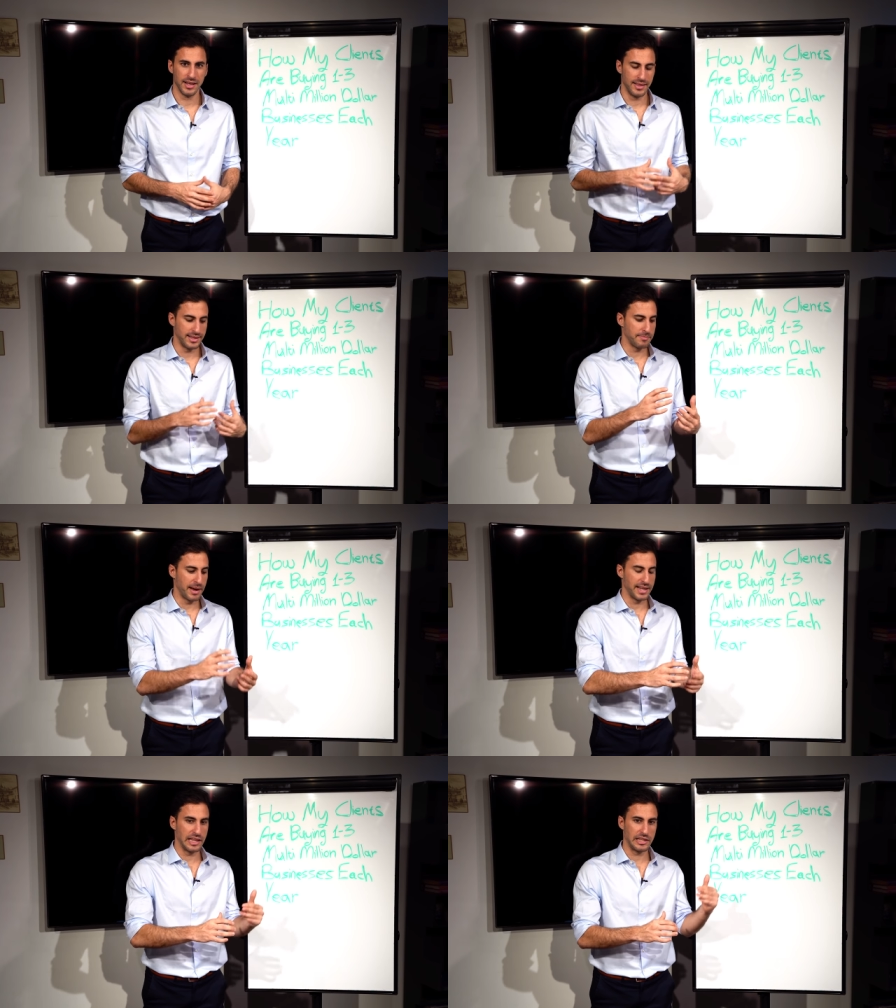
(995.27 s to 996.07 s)
That's
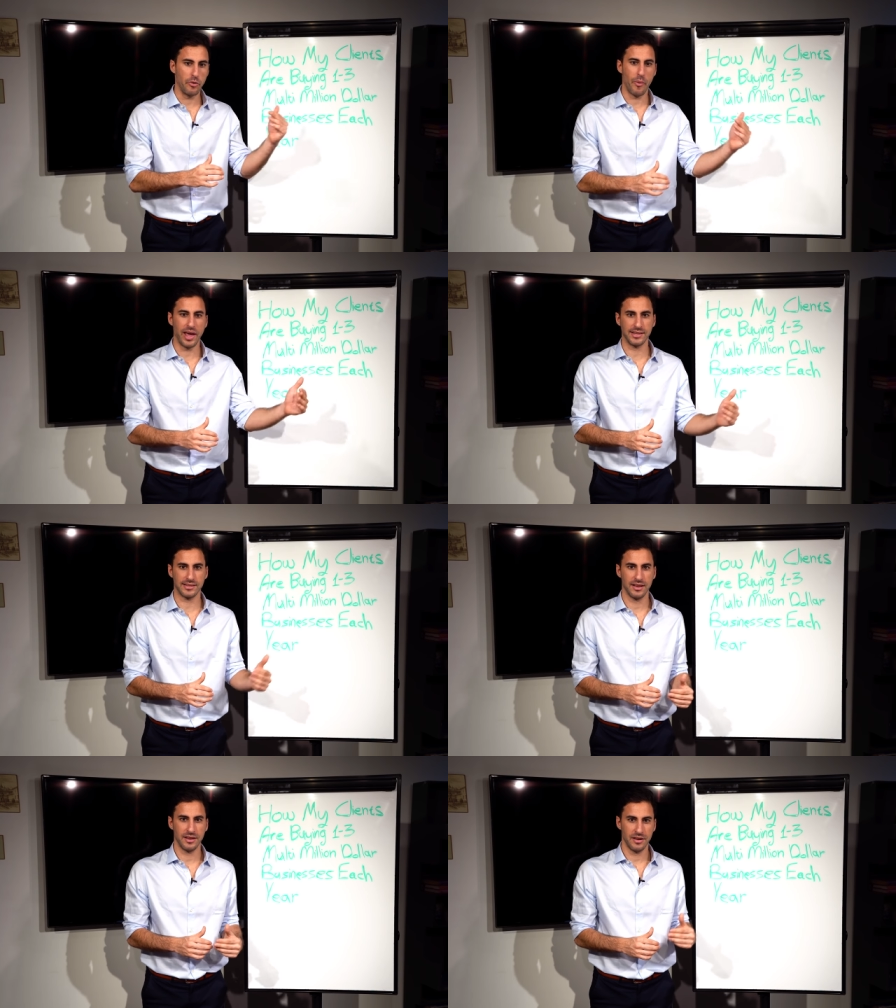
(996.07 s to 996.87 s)
money that he
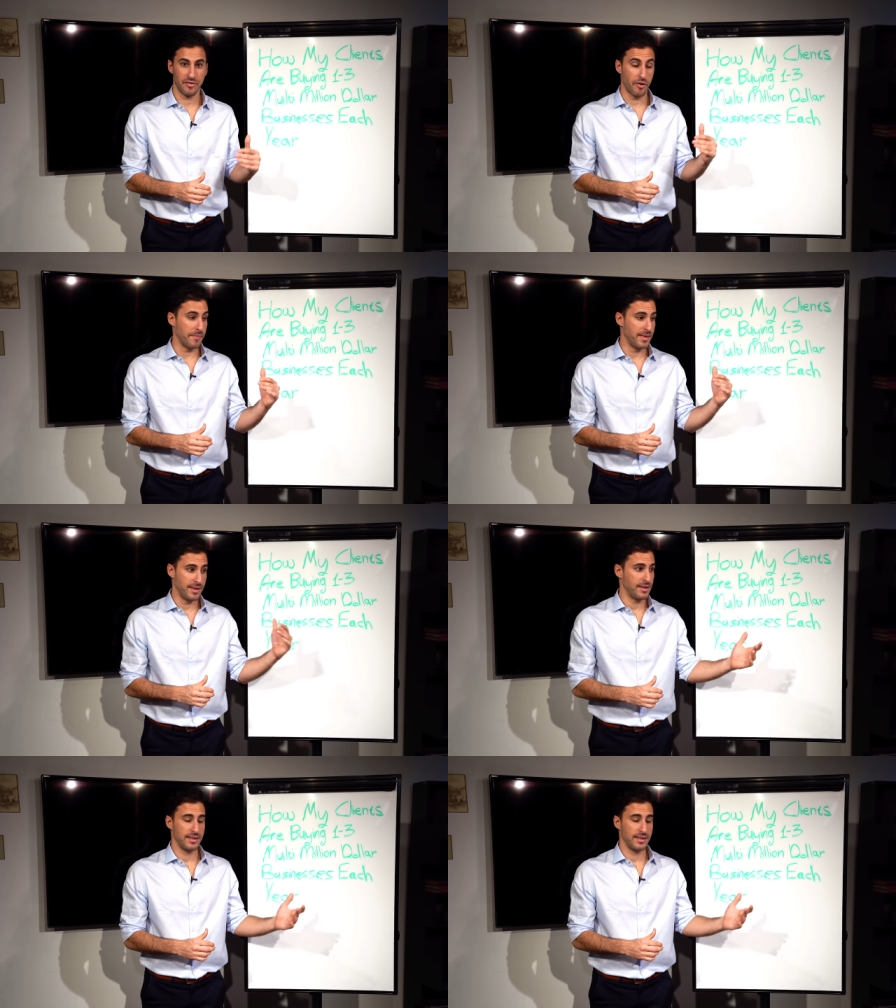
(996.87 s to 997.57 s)
raised from